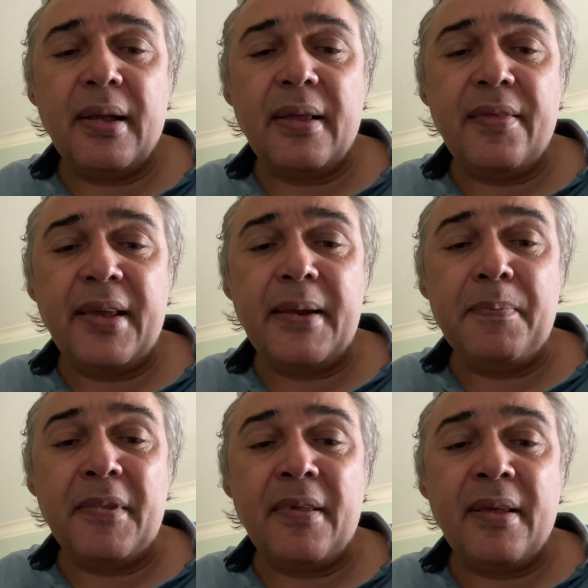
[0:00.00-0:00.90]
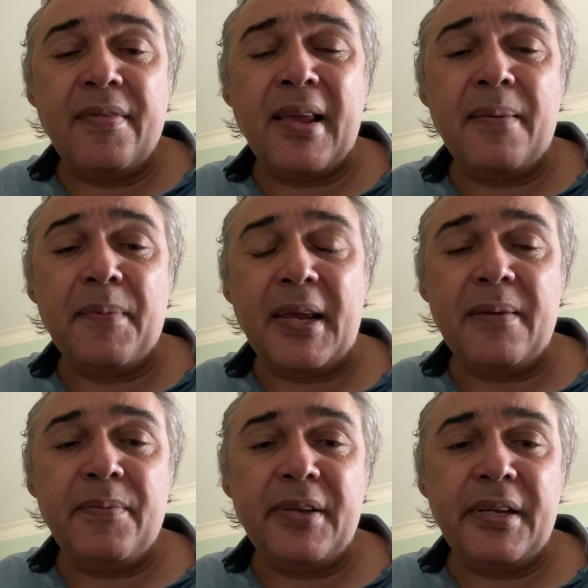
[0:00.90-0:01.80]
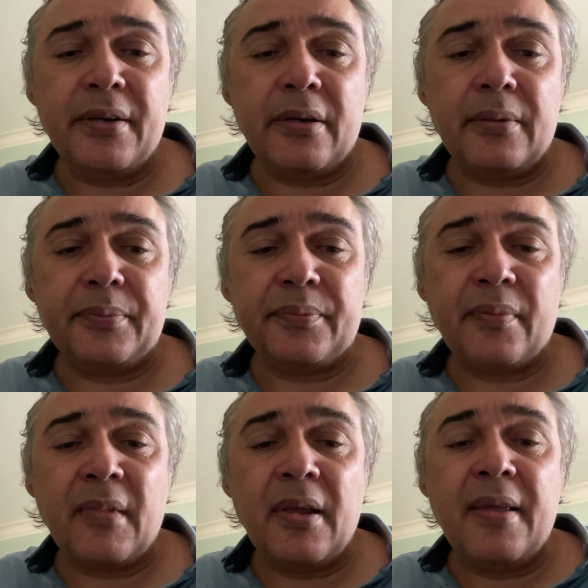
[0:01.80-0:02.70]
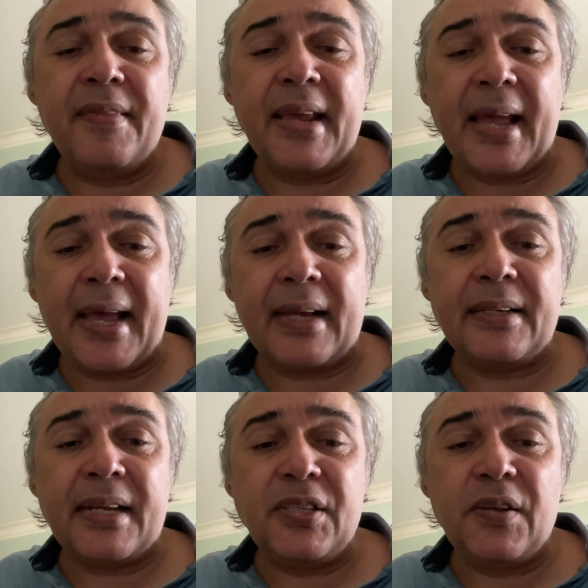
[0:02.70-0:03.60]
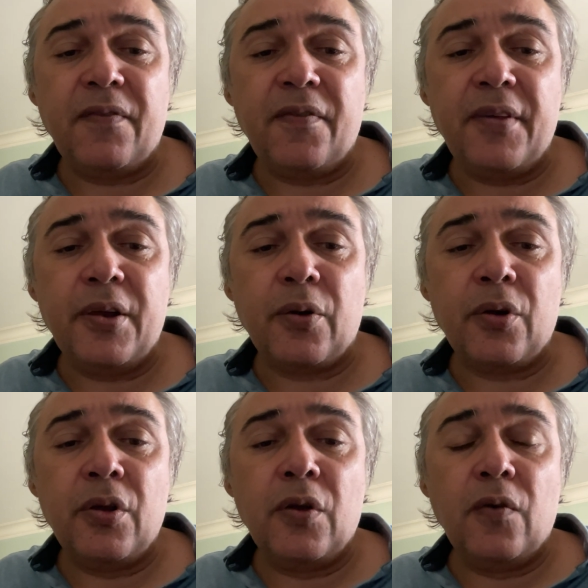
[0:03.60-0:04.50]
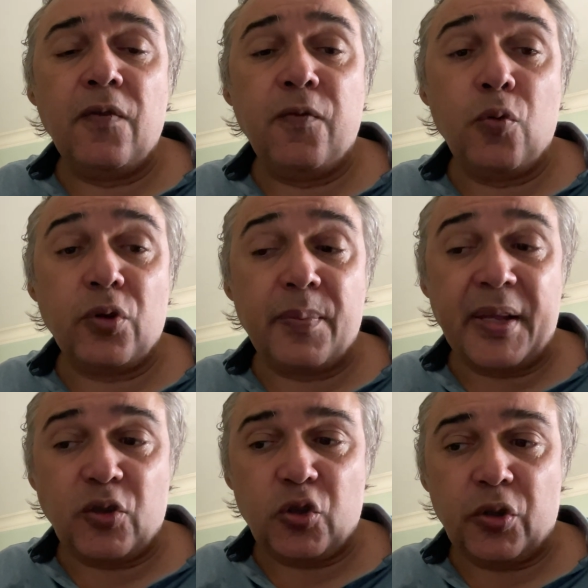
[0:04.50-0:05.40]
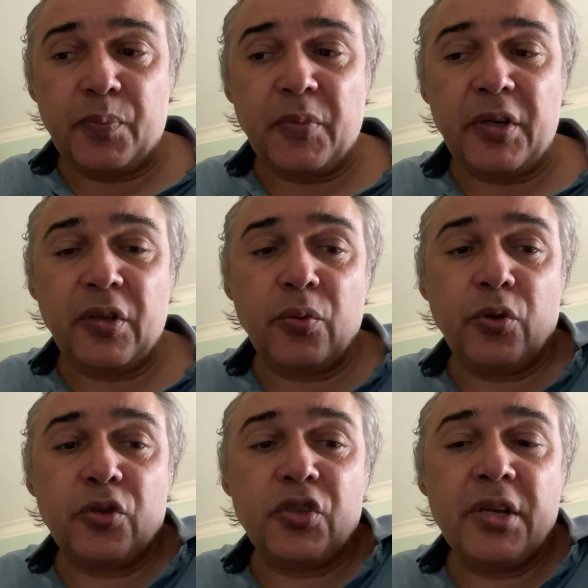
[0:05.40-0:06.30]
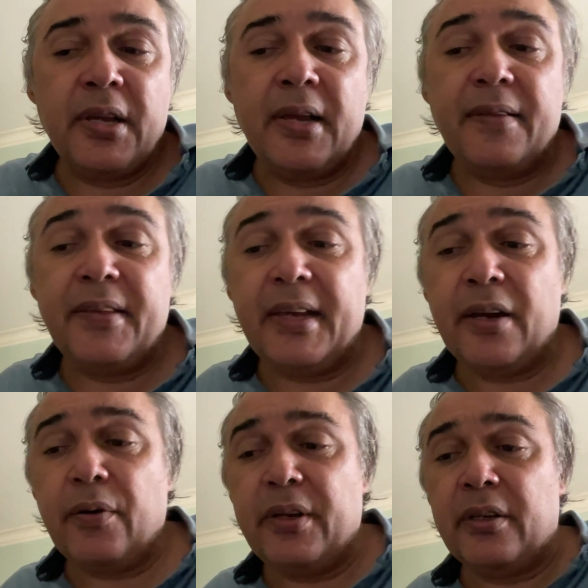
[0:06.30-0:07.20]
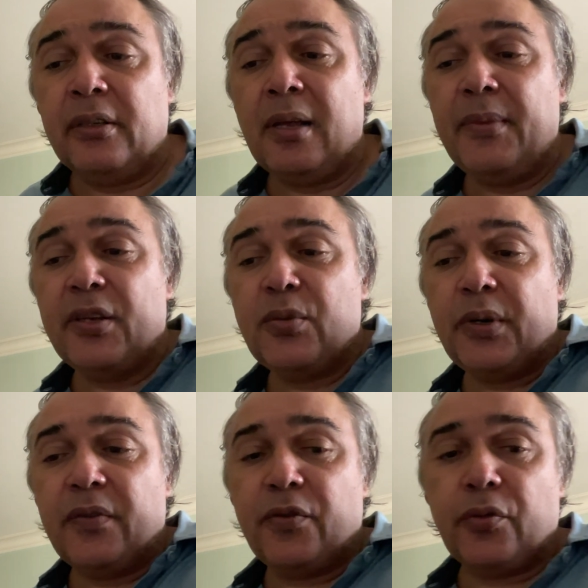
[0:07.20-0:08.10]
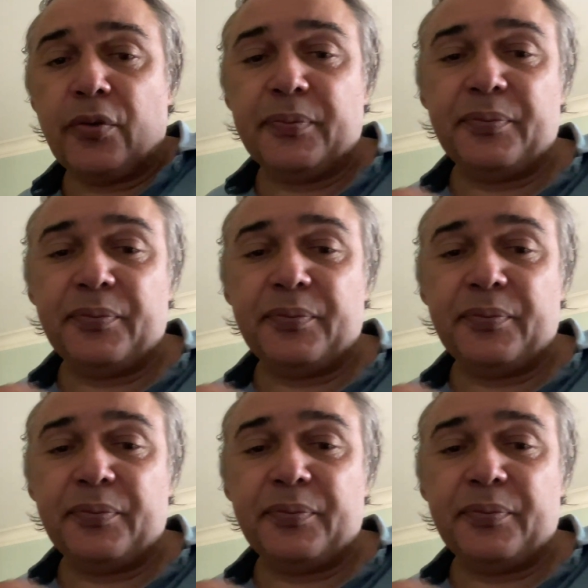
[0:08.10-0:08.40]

they may be, they act as if they're four-dimensional. In other words, the area, let me explain further.